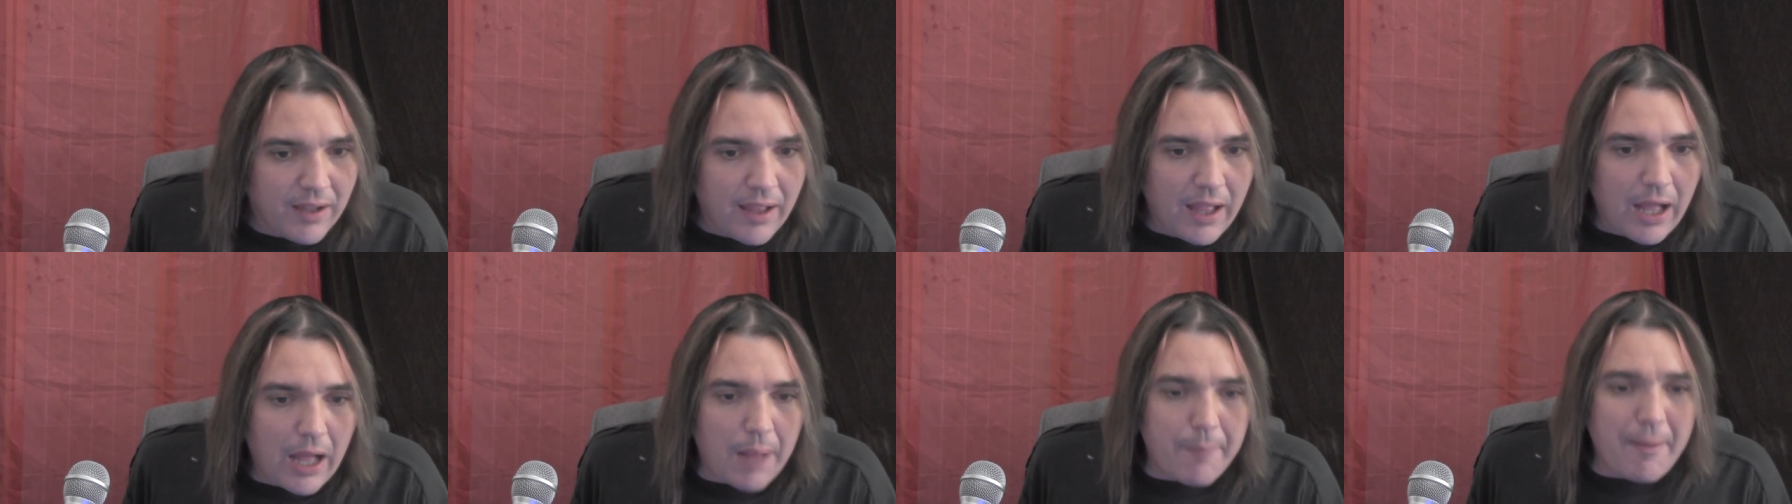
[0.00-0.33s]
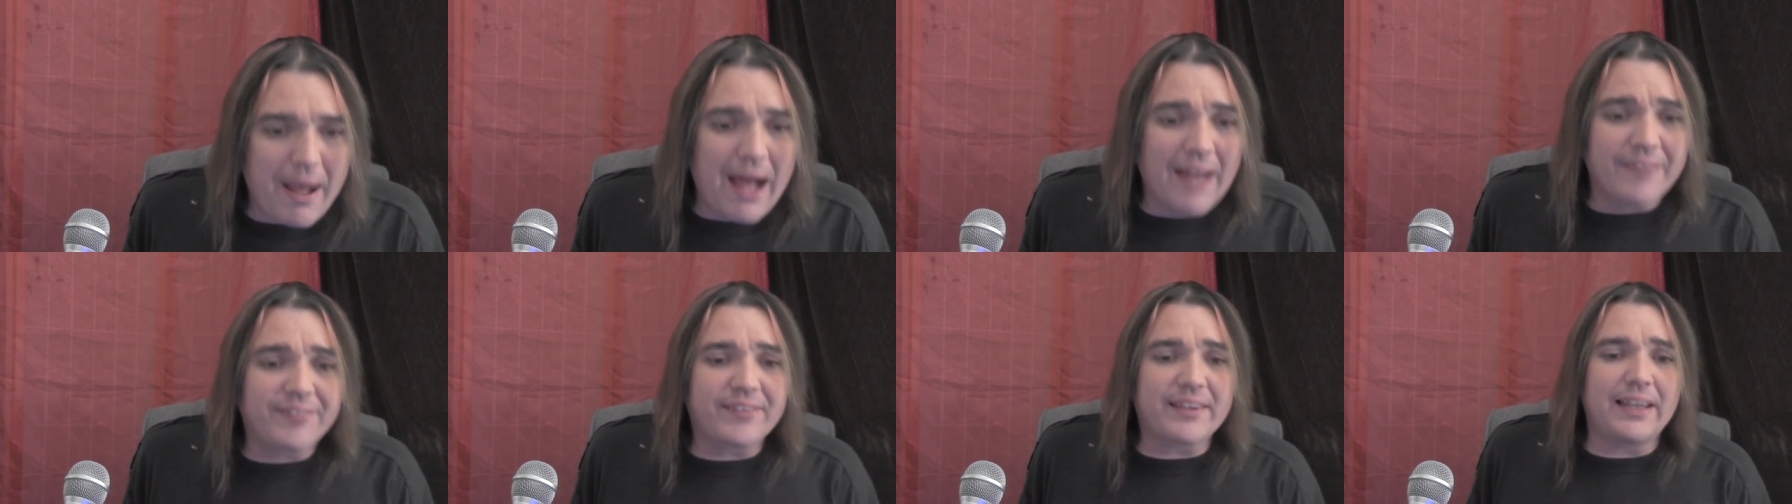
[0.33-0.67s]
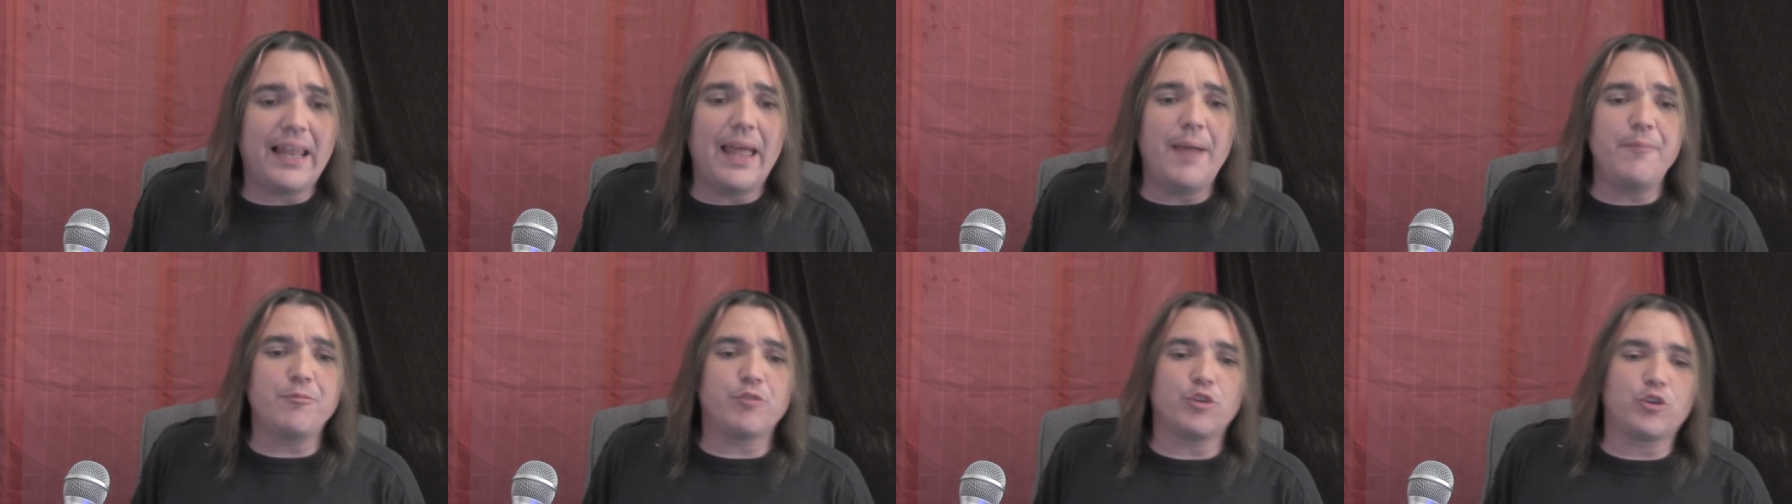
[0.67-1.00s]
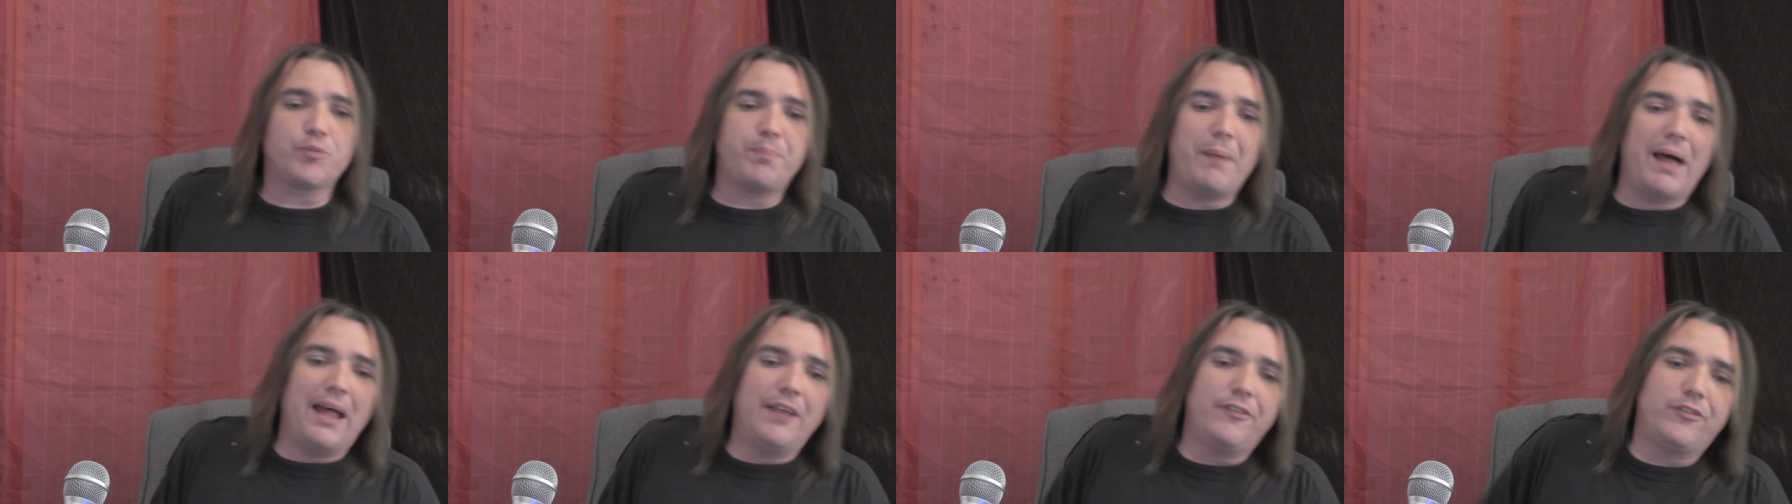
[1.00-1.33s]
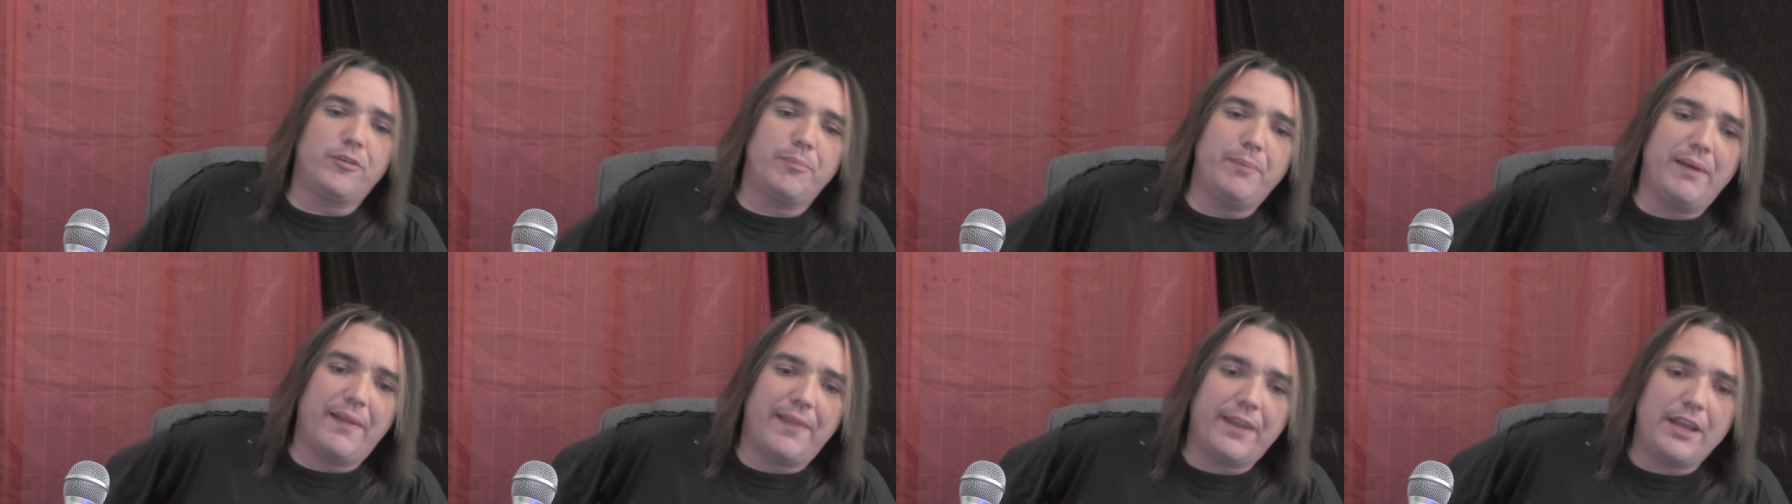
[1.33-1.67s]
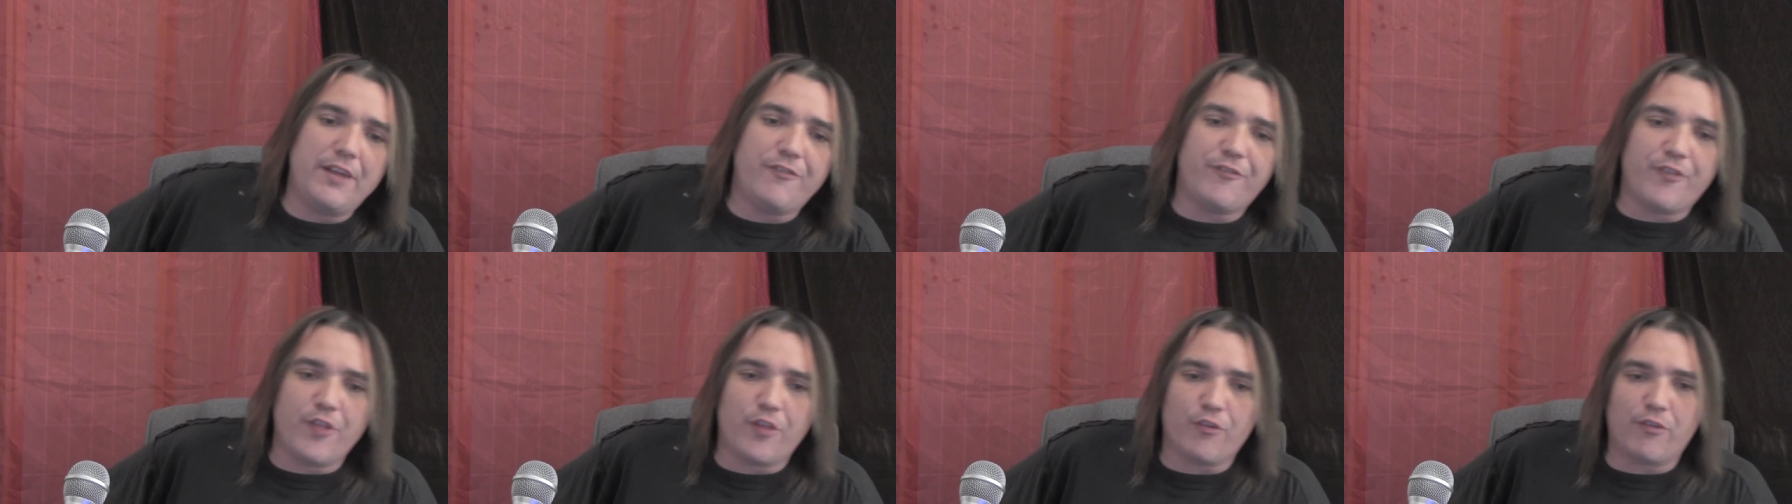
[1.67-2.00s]
Hamas claimed
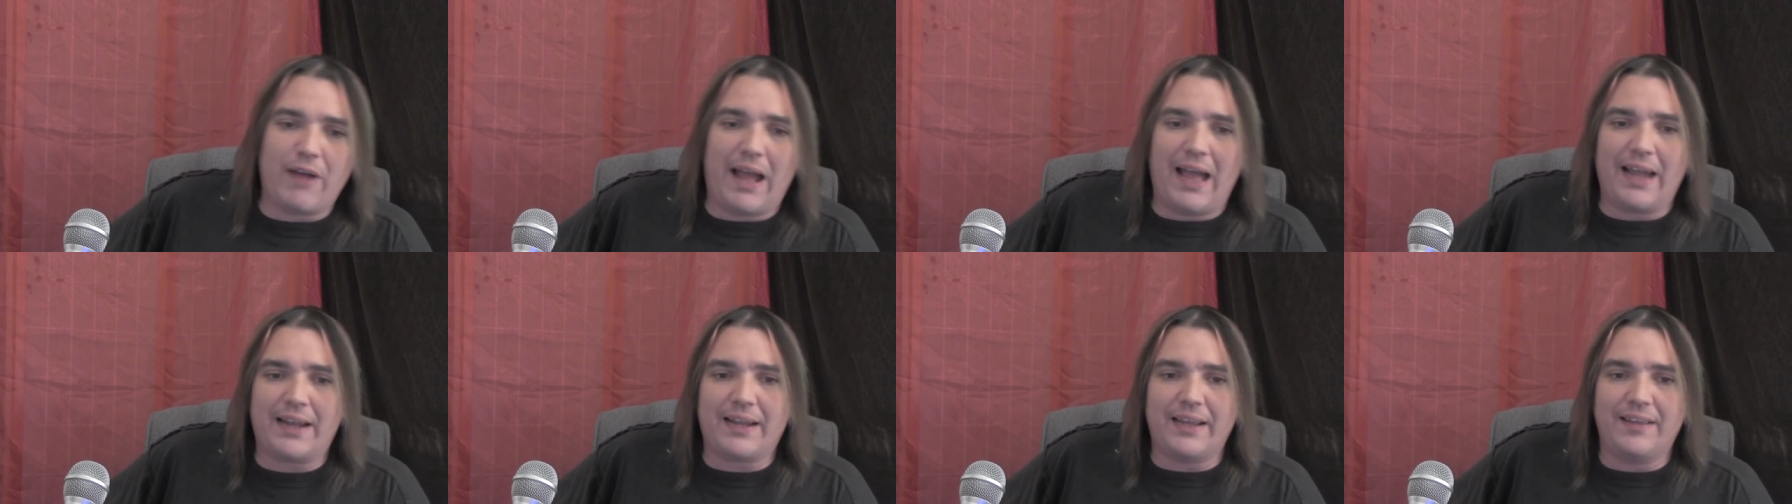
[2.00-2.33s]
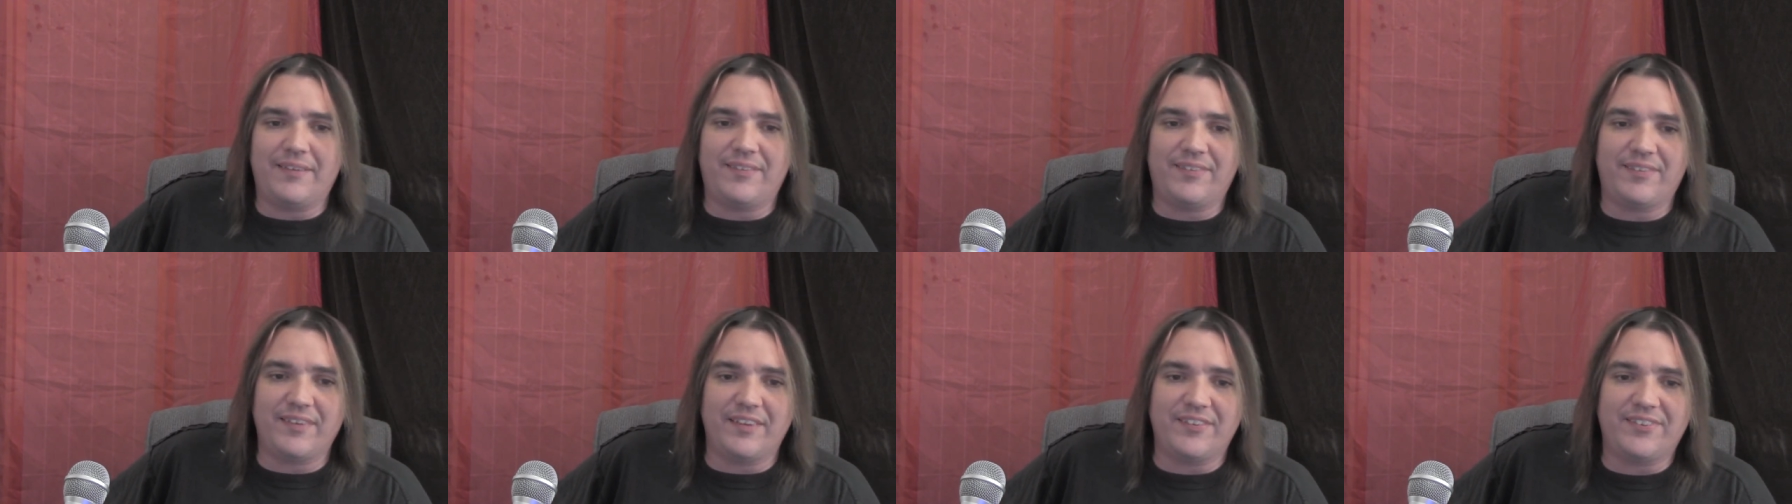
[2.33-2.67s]
responsibility for the rockets,